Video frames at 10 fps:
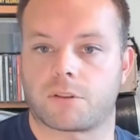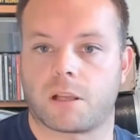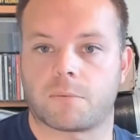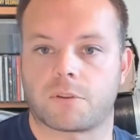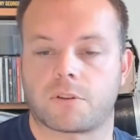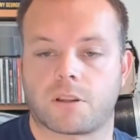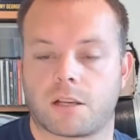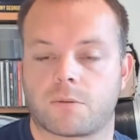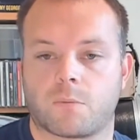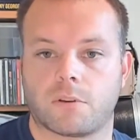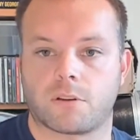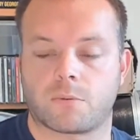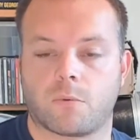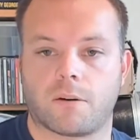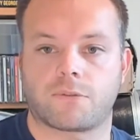So that's one
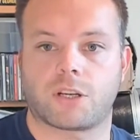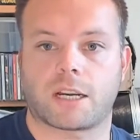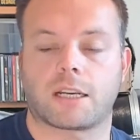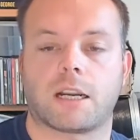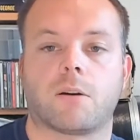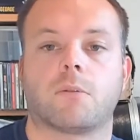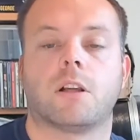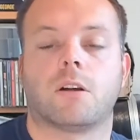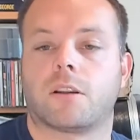that's worth checking out.